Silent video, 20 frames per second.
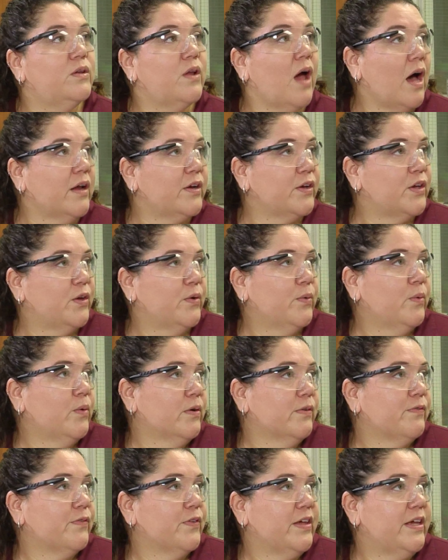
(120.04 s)
not a
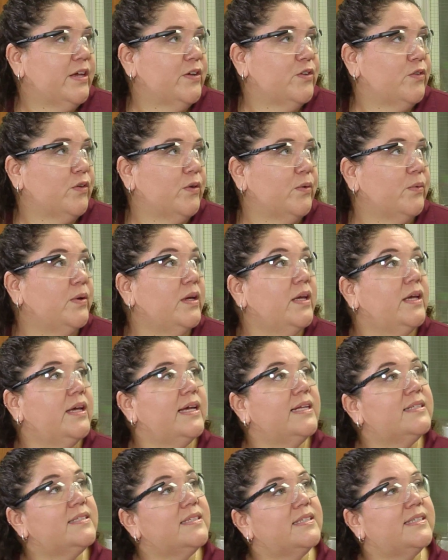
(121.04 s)
cure for the issue.
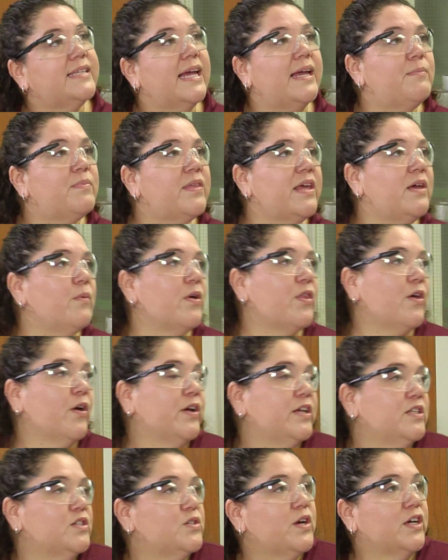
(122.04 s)
It's the same thing with
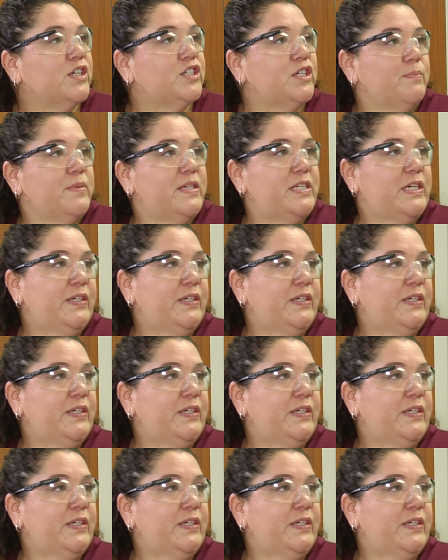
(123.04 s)
our construction